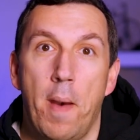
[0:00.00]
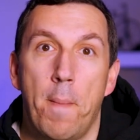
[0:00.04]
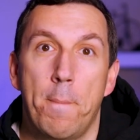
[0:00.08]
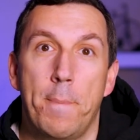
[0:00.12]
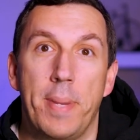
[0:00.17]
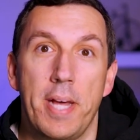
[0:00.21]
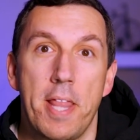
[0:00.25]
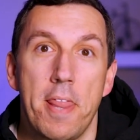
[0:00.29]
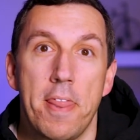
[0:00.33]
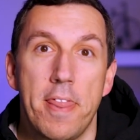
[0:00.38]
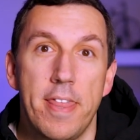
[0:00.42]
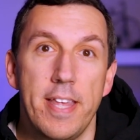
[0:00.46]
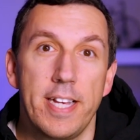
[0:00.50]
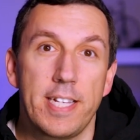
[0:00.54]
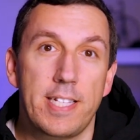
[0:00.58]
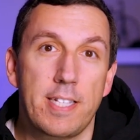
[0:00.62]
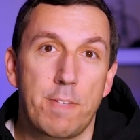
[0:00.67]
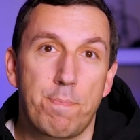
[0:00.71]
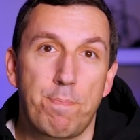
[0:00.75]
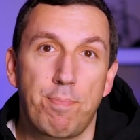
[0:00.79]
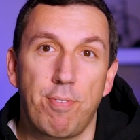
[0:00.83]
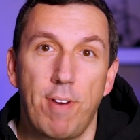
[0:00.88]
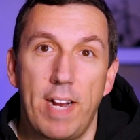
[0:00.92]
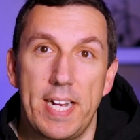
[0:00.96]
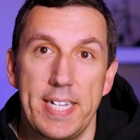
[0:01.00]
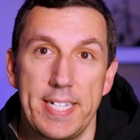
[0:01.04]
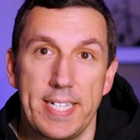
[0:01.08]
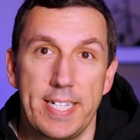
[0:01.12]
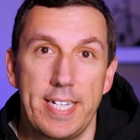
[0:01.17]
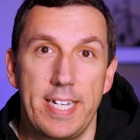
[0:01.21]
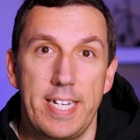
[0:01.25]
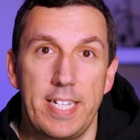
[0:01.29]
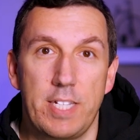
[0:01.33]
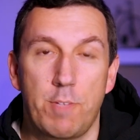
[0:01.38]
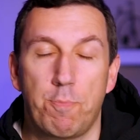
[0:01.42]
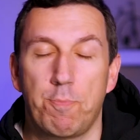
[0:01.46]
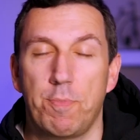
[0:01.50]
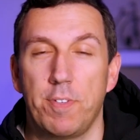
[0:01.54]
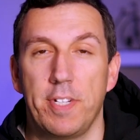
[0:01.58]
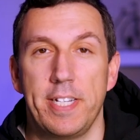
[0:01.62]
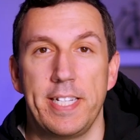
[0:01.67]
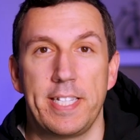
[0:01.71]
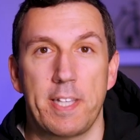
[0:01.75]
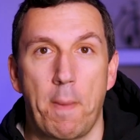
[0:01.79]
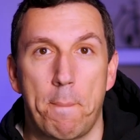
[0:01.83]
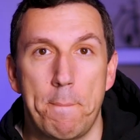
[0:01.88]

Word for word: but this process is